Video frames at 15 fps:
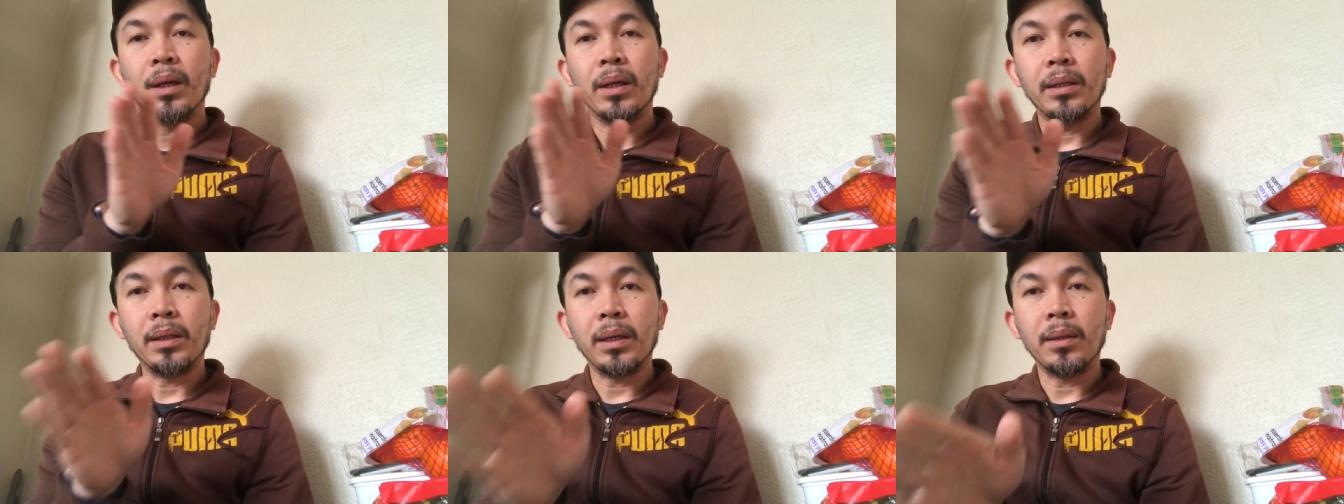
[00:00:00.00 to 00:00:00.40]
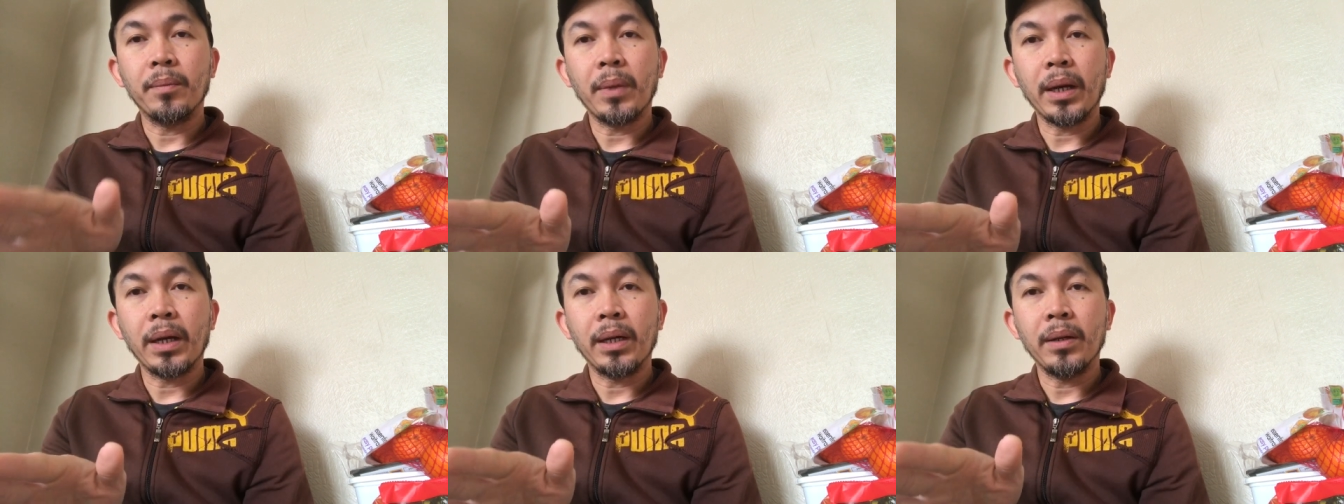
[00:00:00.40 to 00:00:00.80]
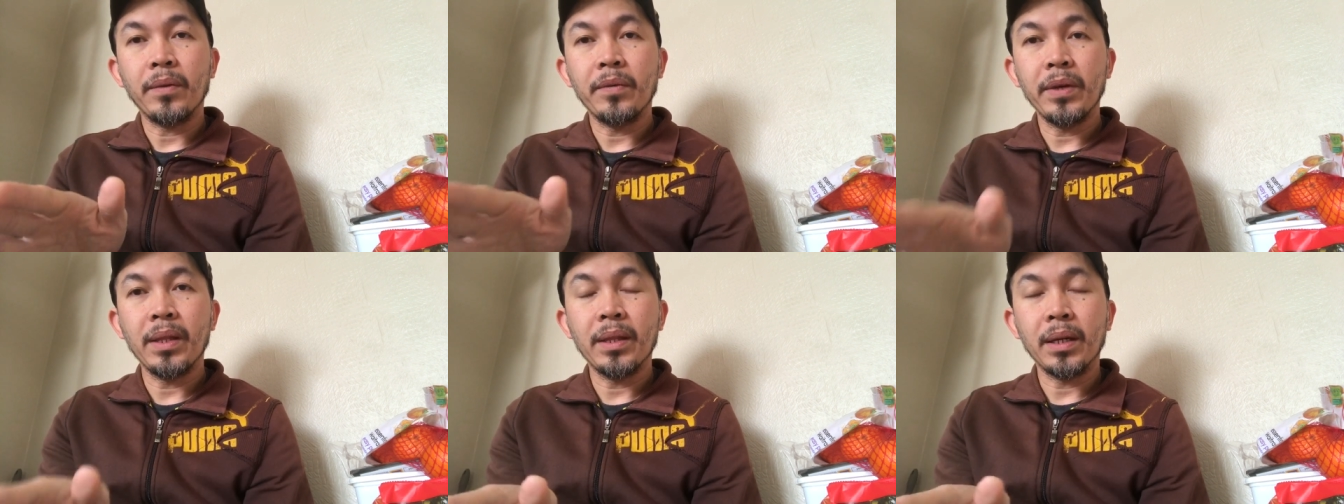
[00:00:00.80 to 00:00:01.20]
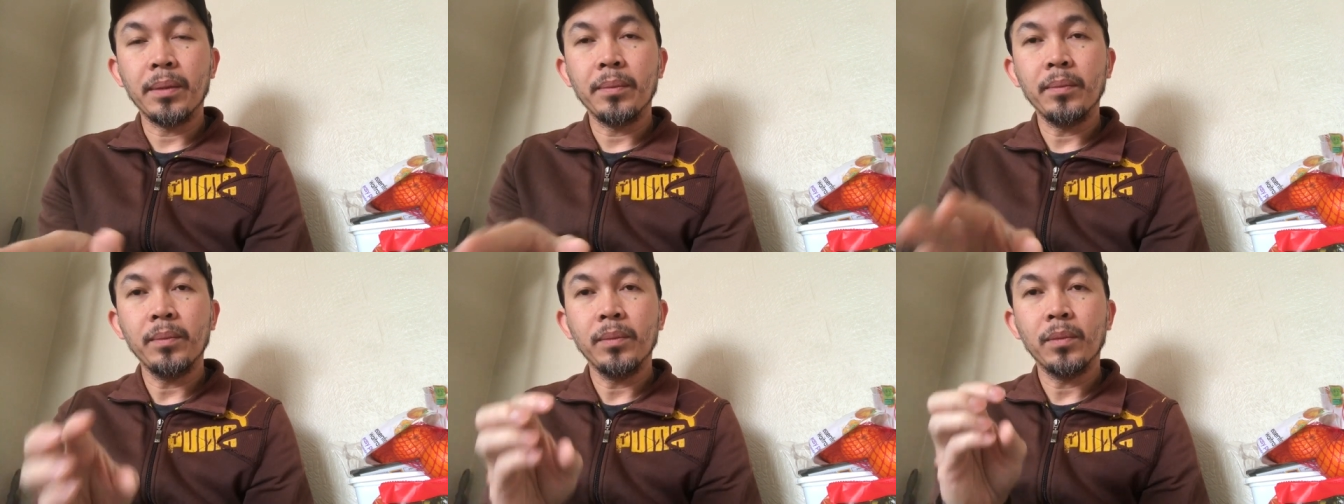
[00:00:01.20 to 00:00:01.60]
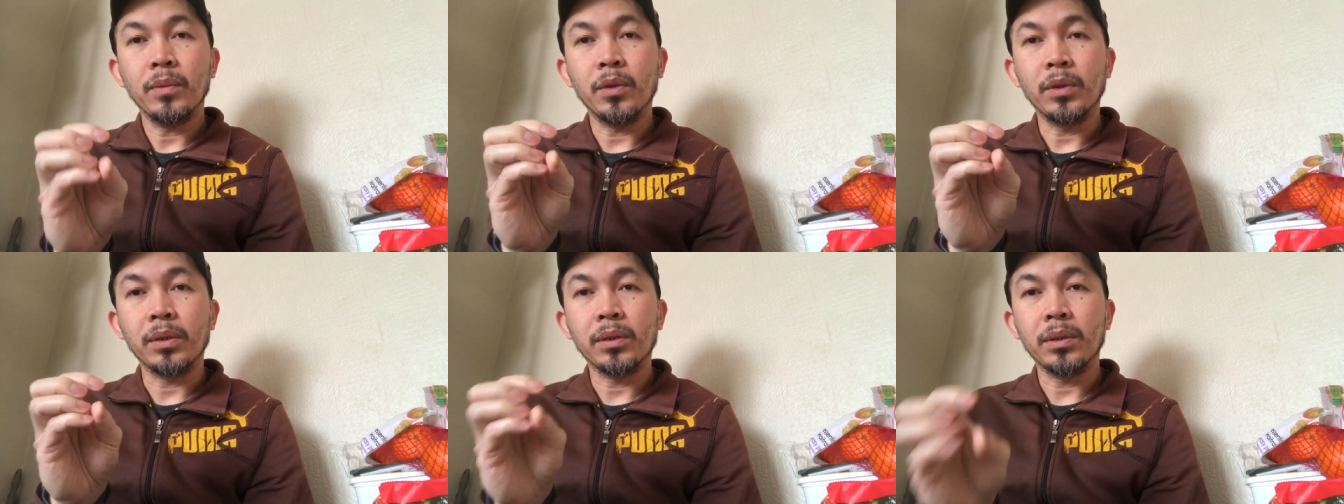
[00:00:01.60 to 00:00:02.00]
and then my rhythm
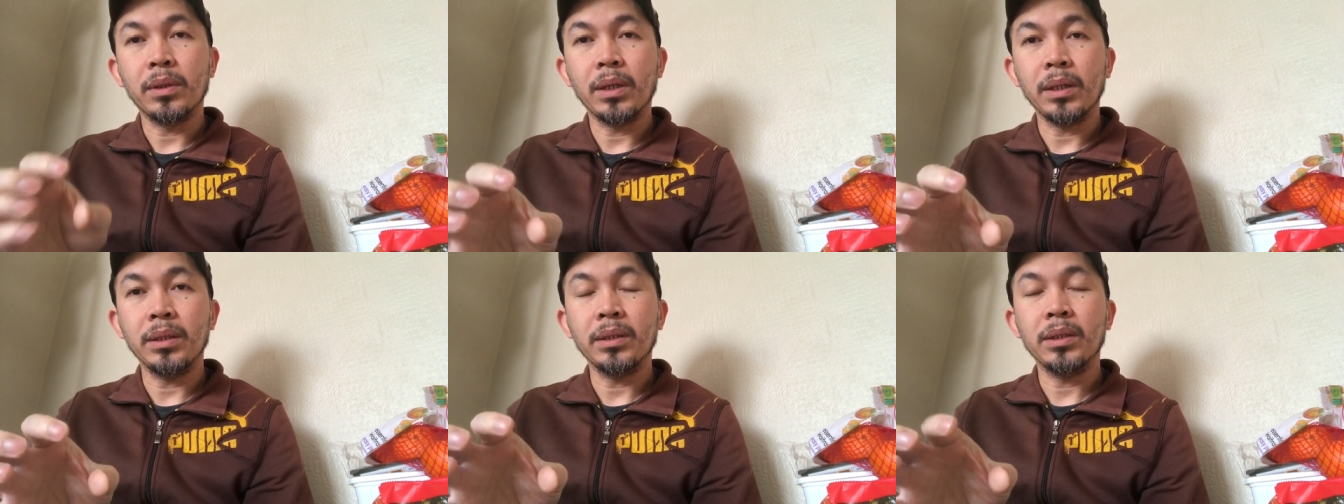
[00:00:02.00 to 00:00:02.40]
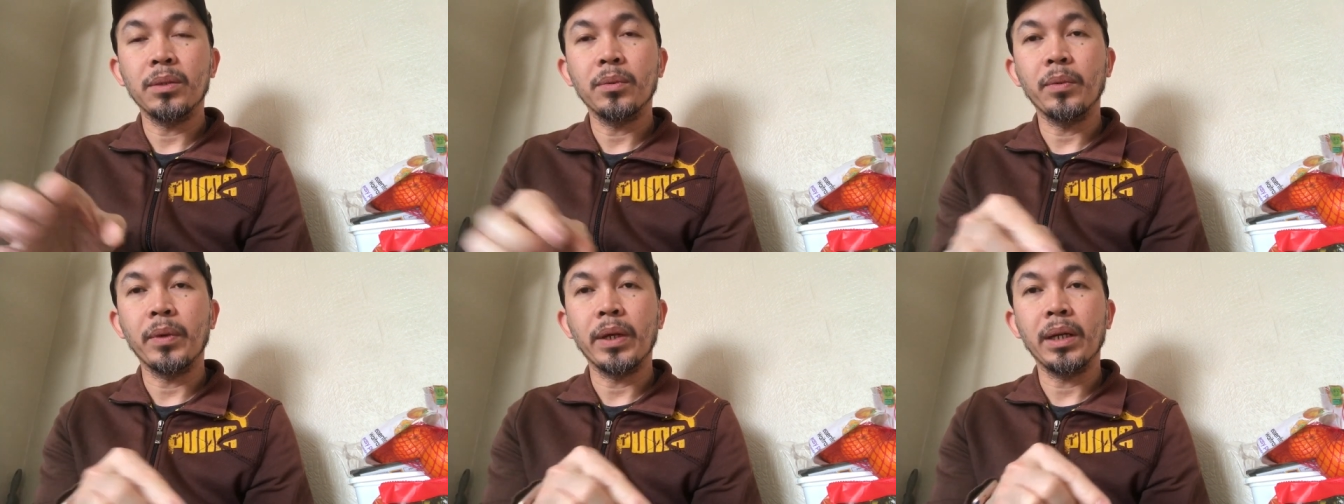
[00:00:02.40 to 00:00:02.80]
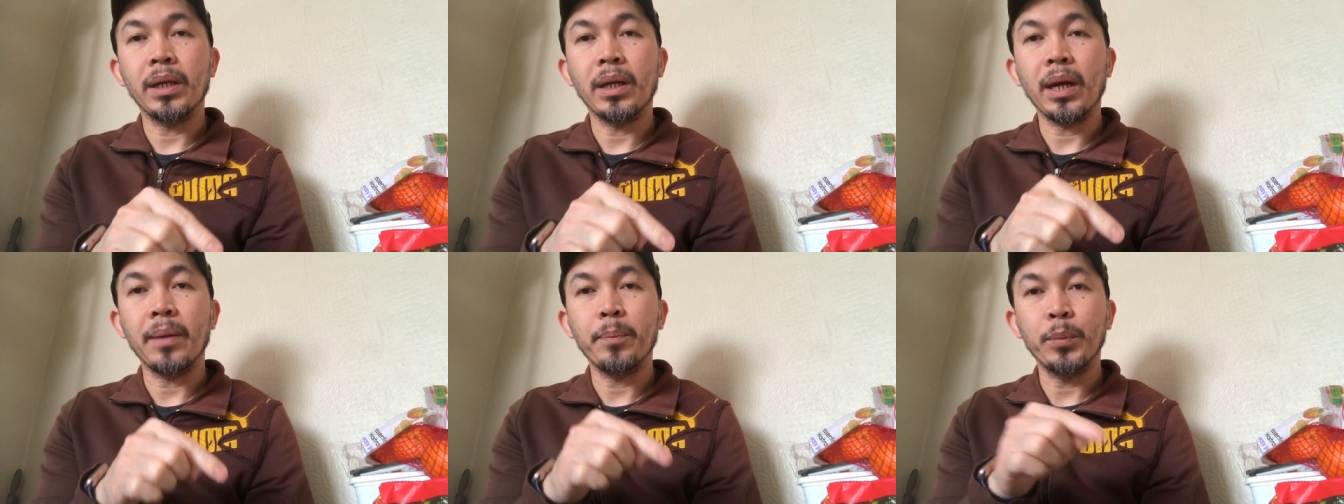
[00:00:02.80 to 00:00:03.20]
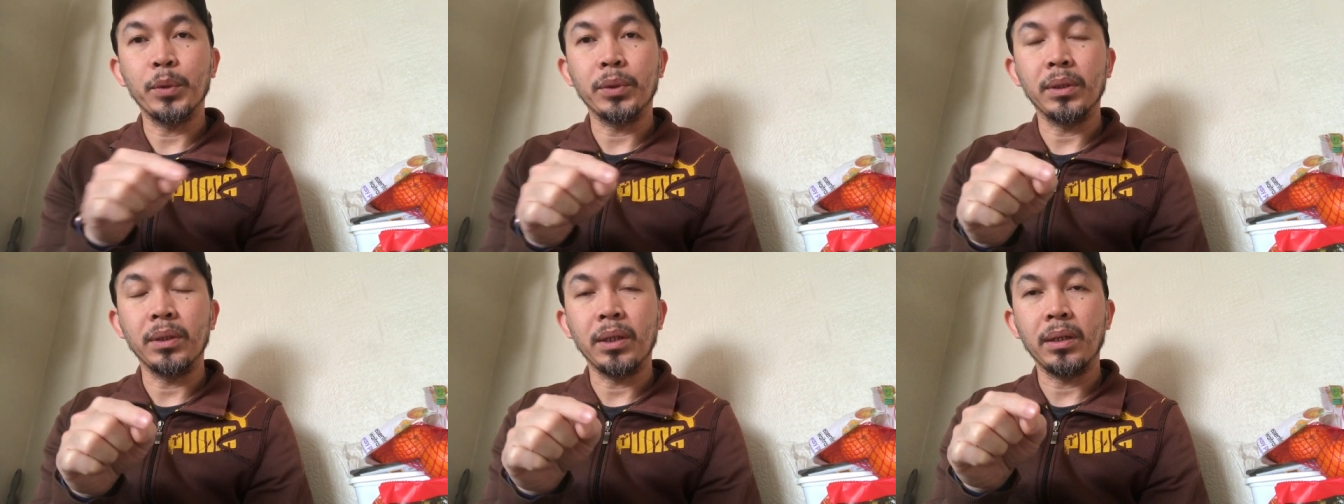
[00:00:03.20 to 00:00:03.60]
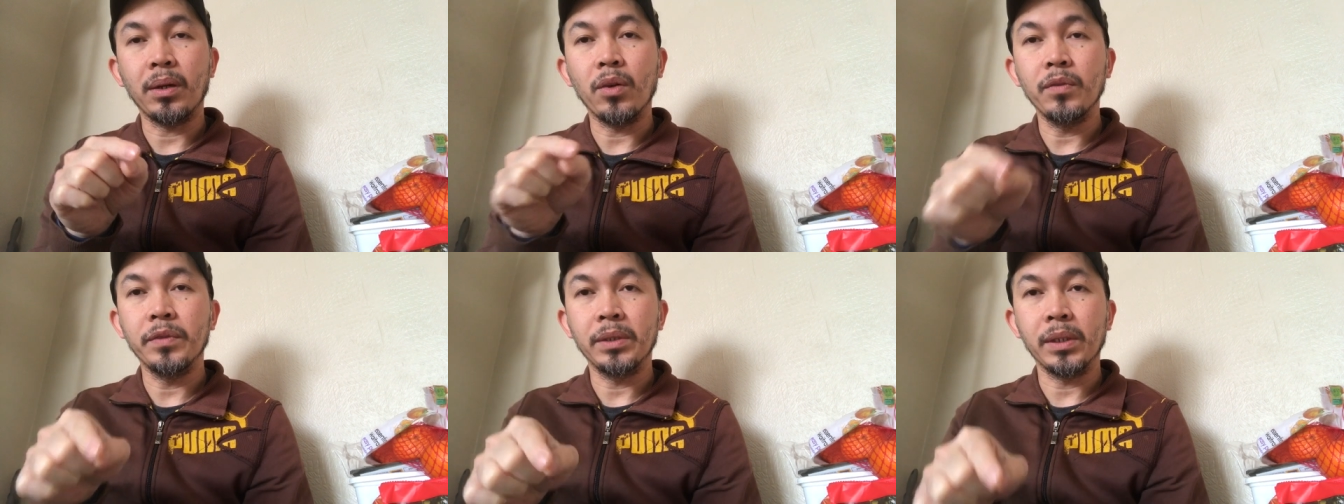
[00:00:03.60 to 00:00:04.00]
or crunch where i put an
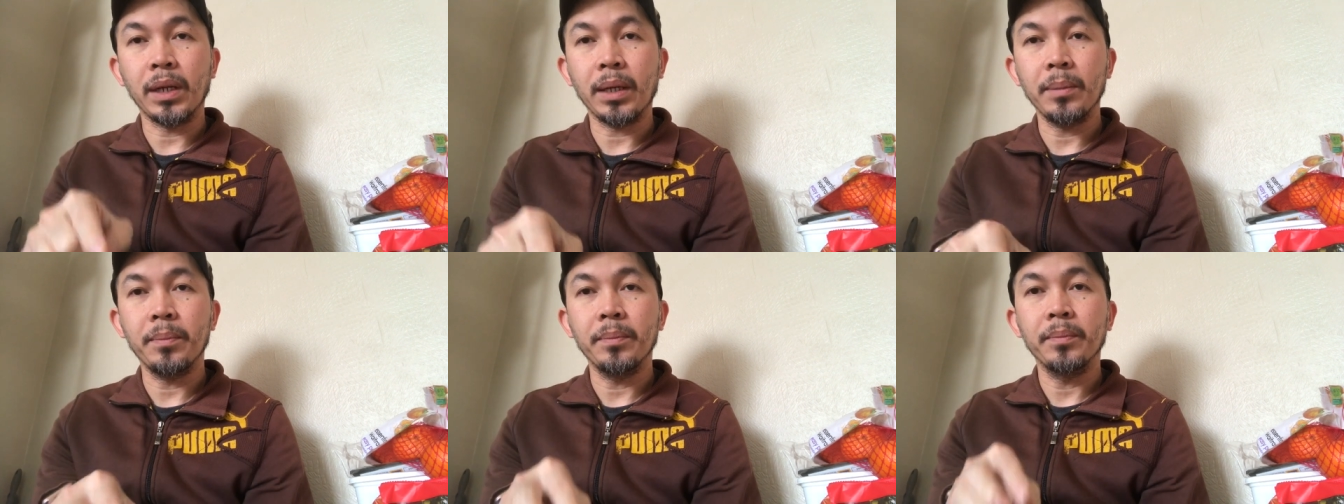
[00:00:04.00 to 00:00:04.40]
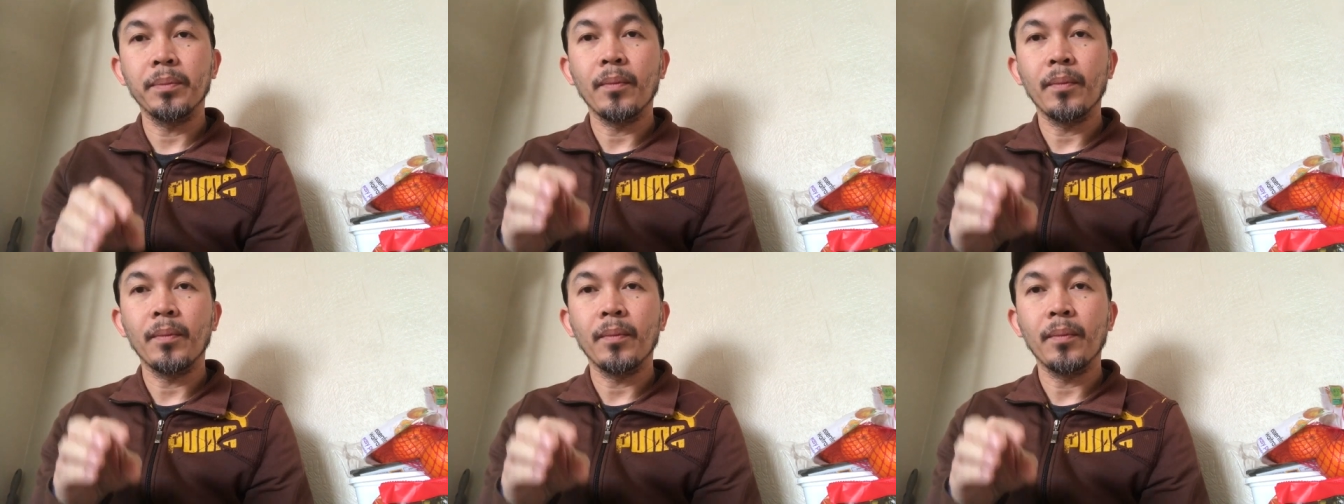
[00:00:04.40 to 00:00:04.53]
overdrive